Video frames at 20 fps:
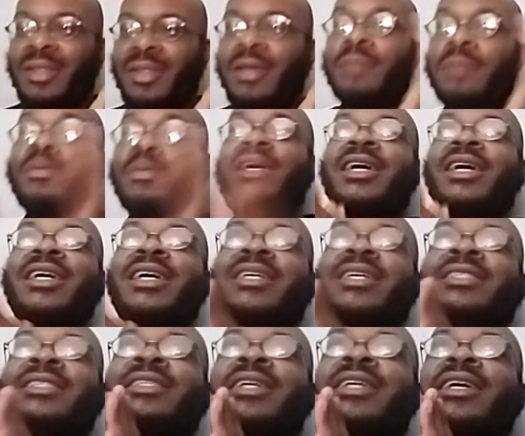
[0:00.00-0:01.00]

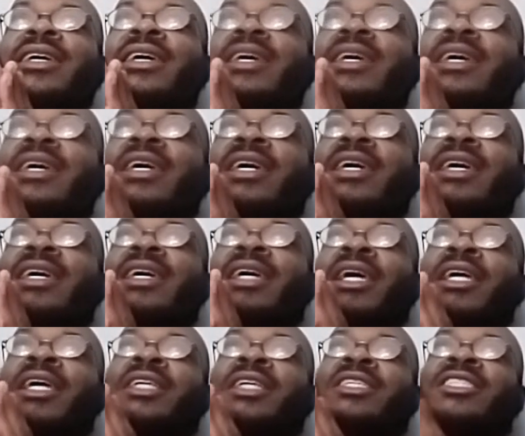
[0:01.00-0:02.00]
Because
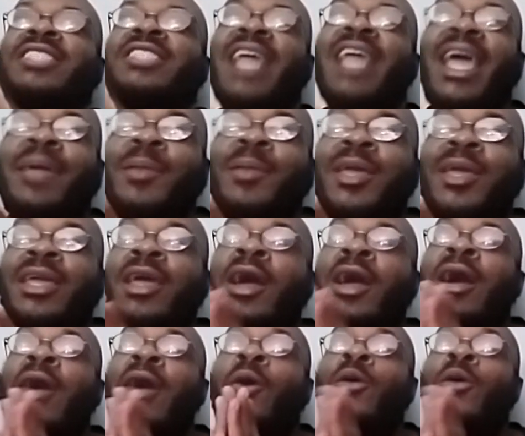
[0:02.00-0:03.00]
Jamie,
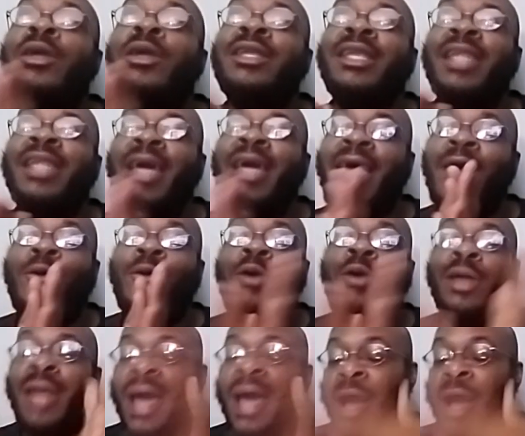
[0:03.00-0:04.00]

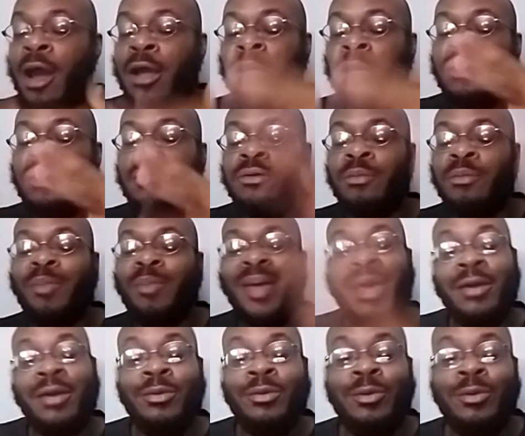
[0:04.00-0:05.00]
on our little
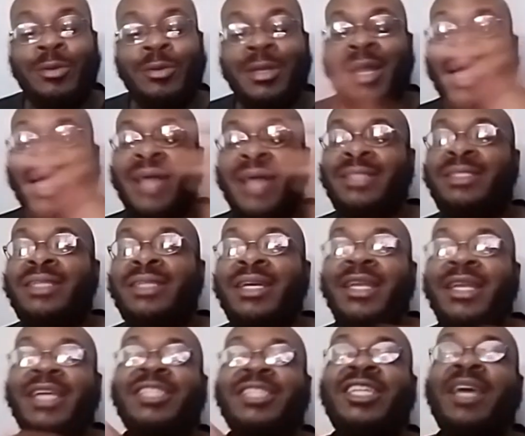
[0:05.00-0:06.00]
panel last
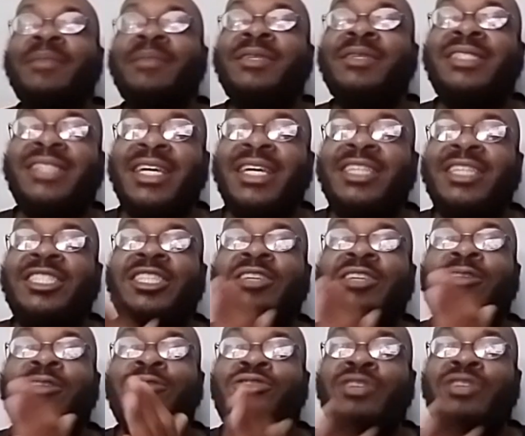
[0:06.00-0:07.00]
Sunday, Jamie says she
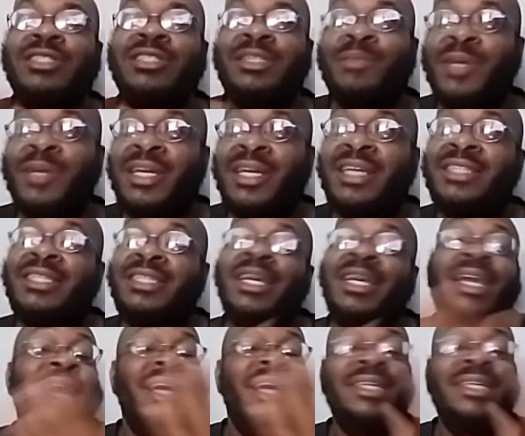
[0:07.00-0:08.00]
don't trust Mackenzie,
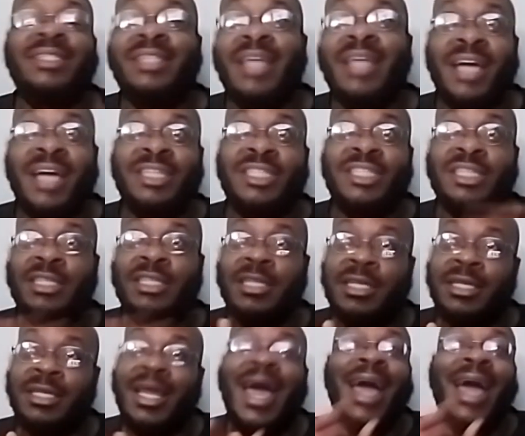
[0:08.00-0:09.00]
and I can see how she could.
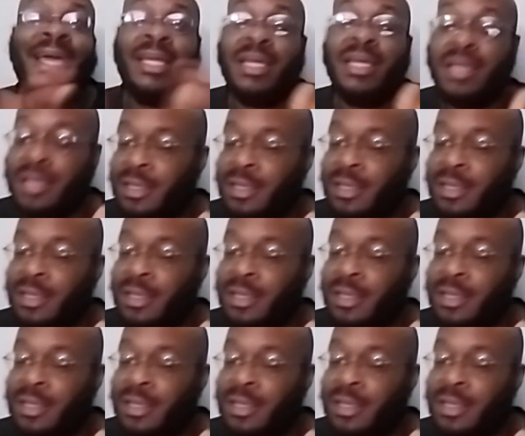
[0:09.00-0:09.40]
I get it.